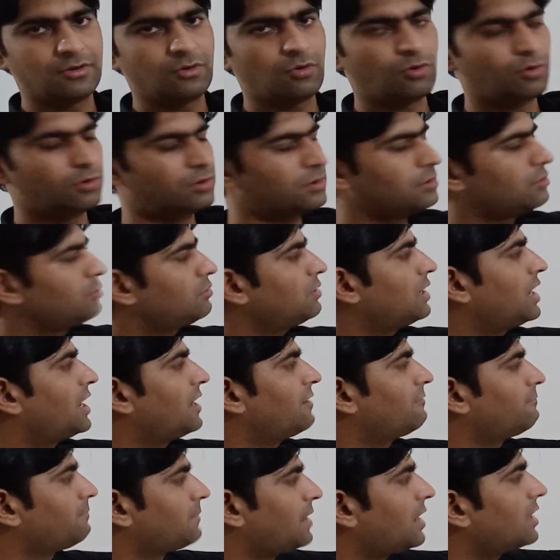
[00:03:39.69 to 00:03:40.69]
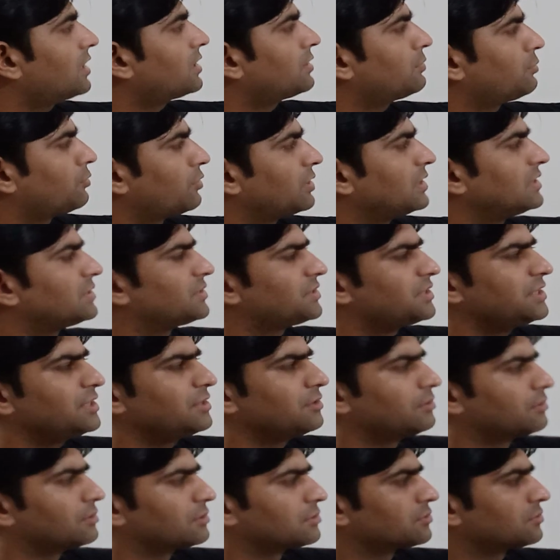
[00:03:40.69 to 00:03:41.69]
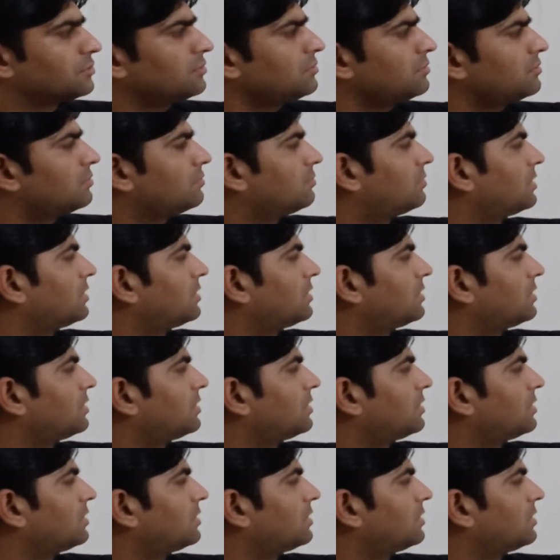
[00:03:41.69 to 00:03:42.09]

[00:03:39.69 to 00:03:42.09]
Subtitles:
although I have marked point C also,